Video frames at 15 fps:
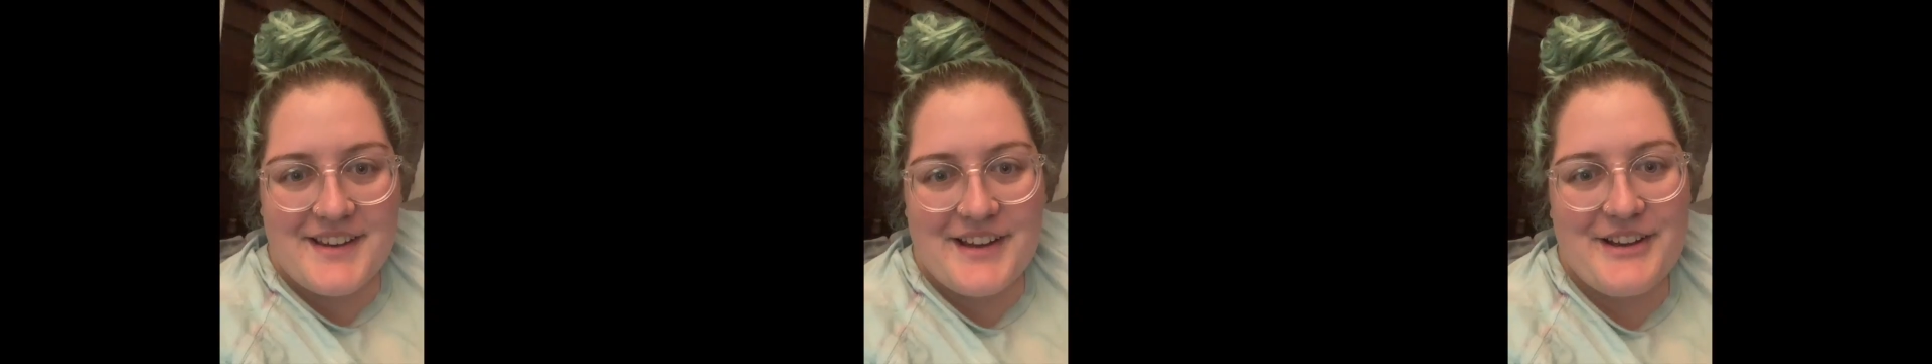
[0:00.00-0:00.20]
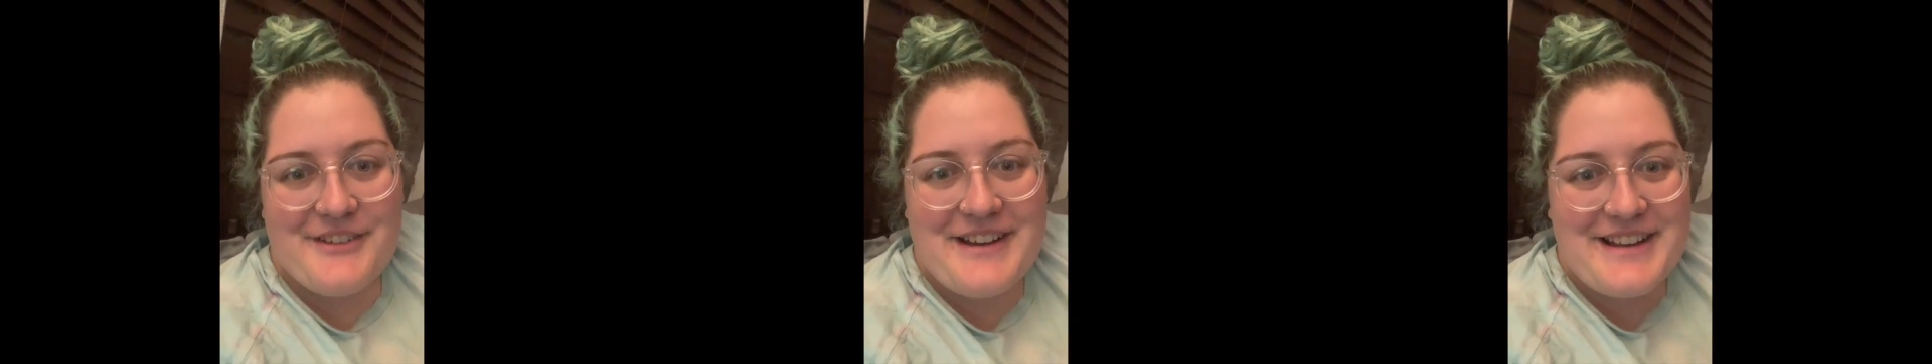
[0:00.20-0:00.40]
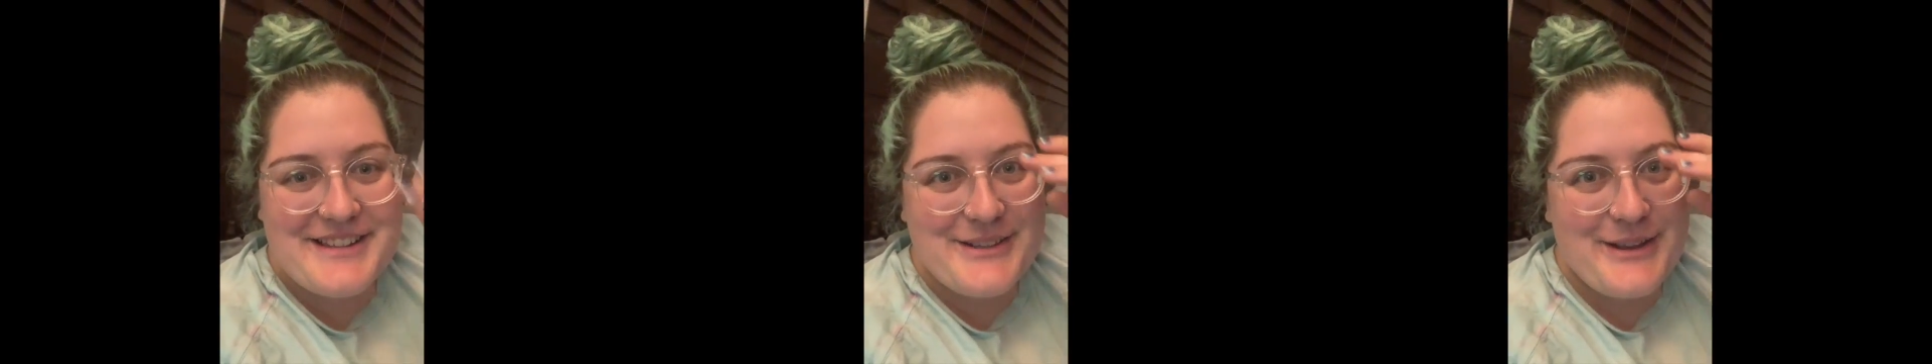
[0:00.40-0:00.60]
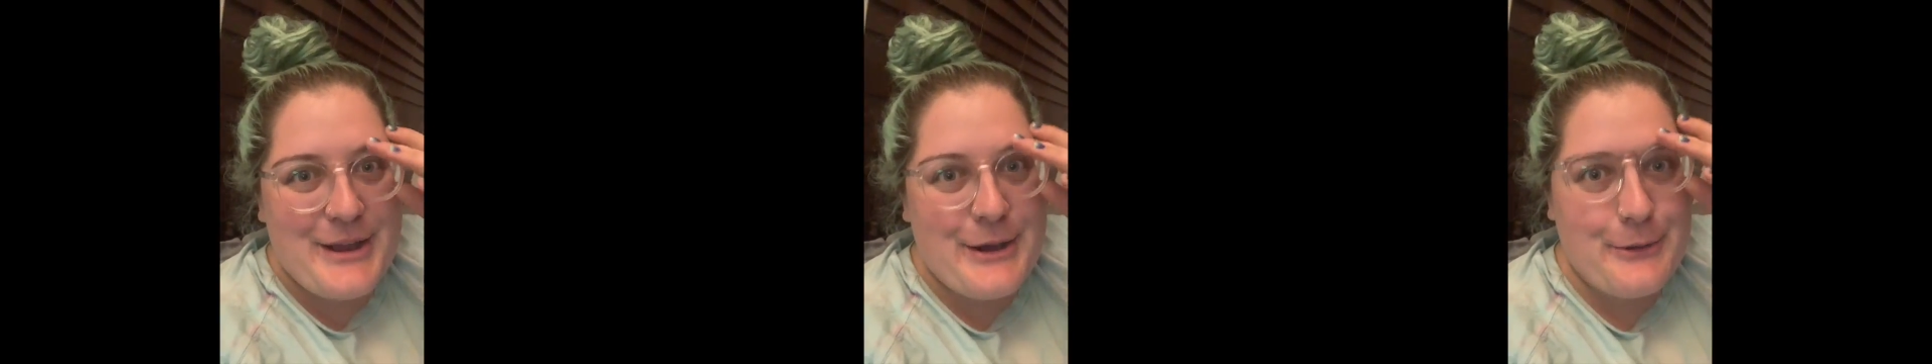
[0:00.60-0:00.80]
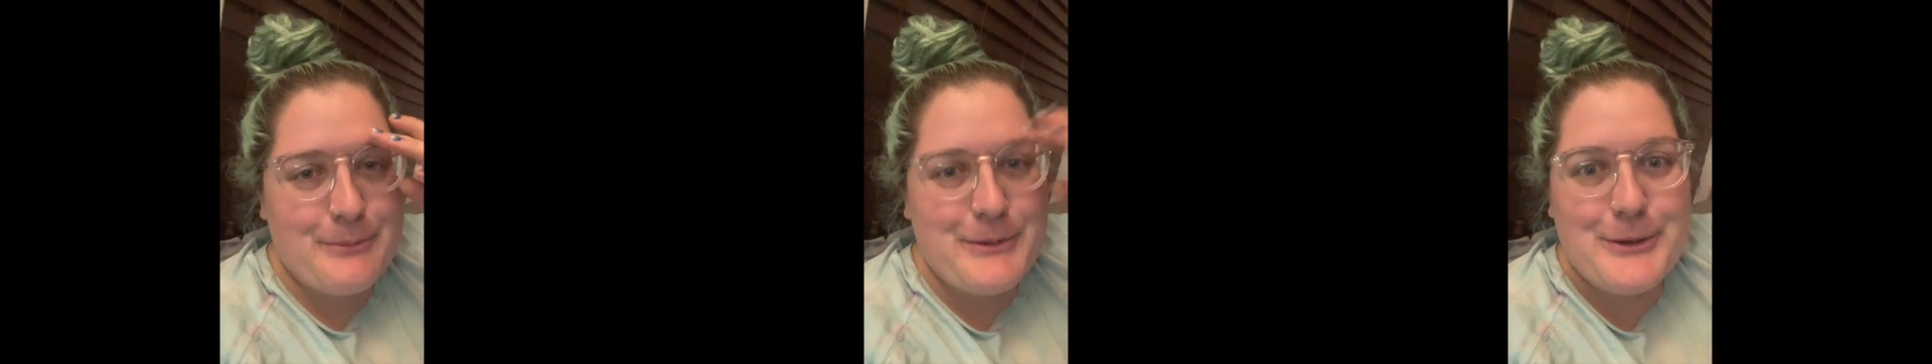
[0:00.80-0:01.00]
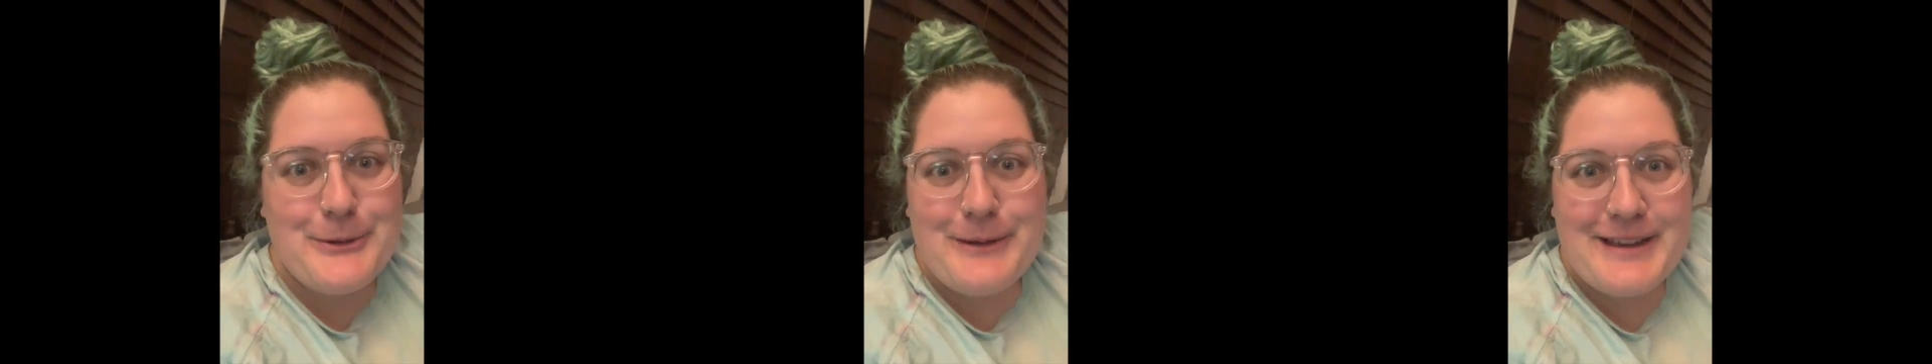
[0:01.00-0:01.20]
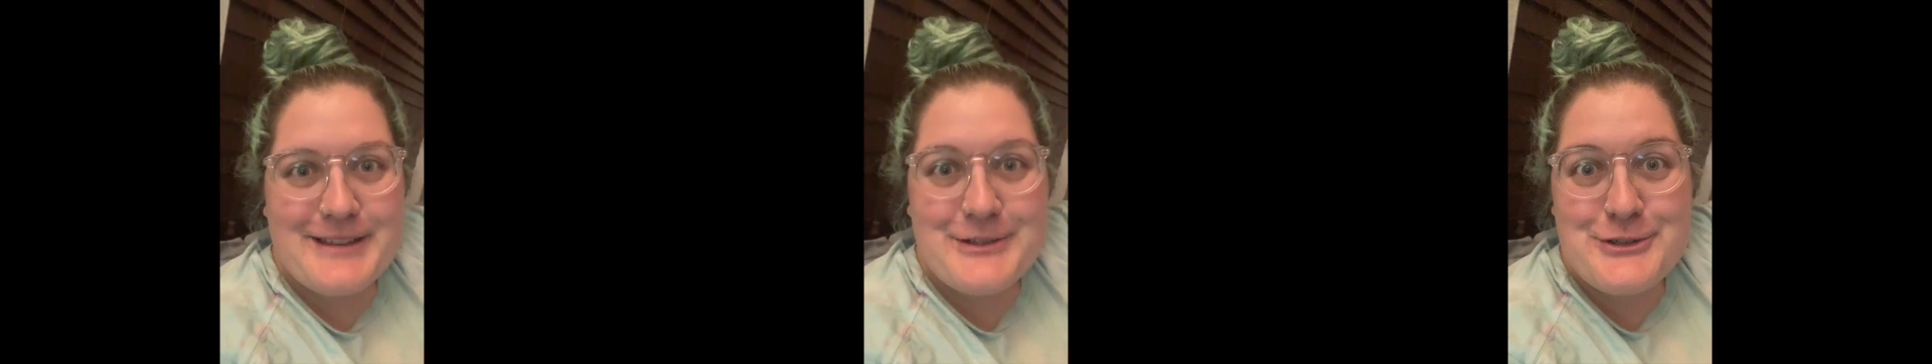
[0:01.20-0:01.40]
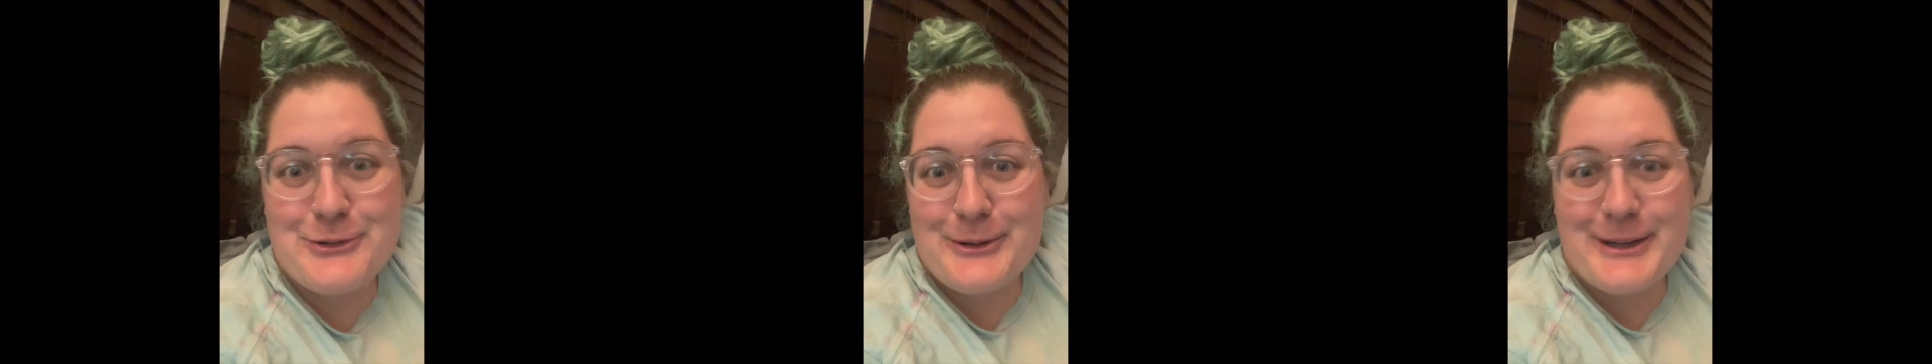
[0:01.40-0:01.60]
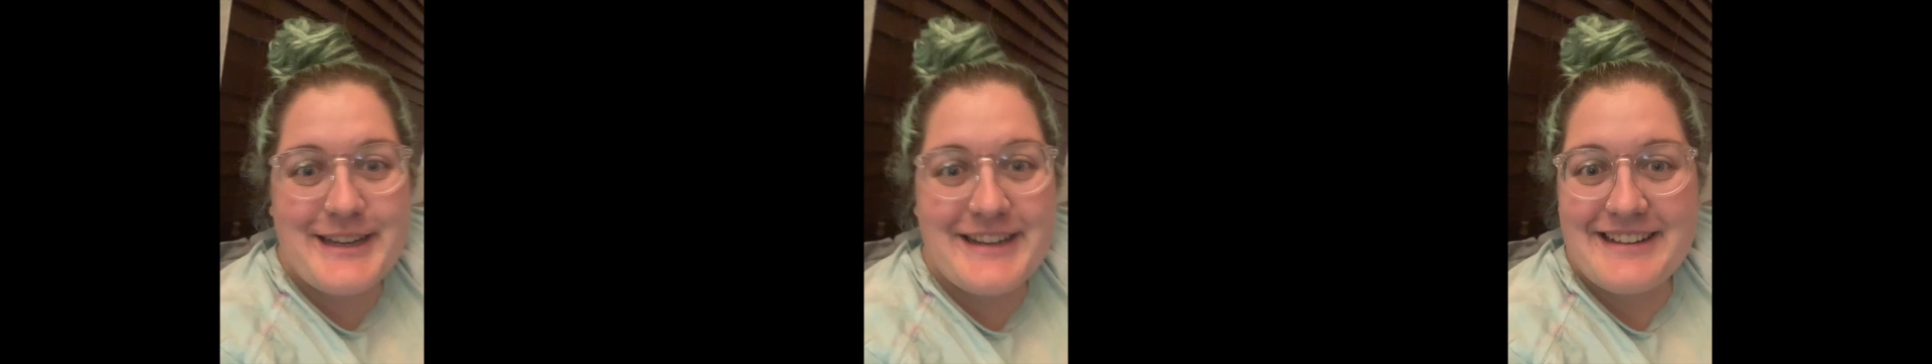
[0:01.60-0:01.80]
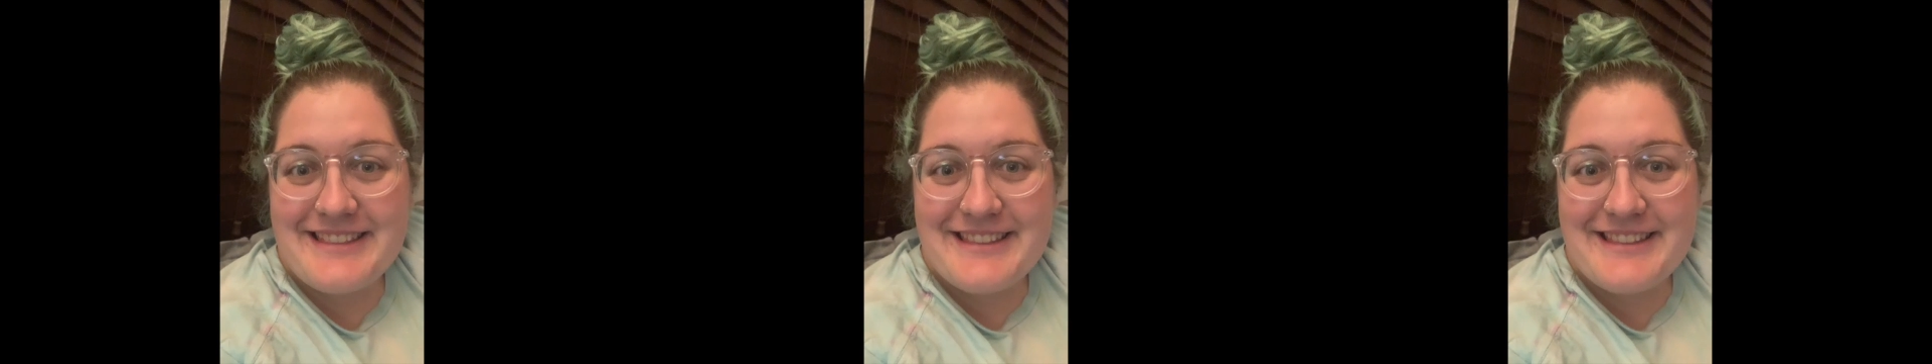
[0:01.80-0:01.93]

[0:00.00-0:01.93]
Alright, so I hope you enjoyed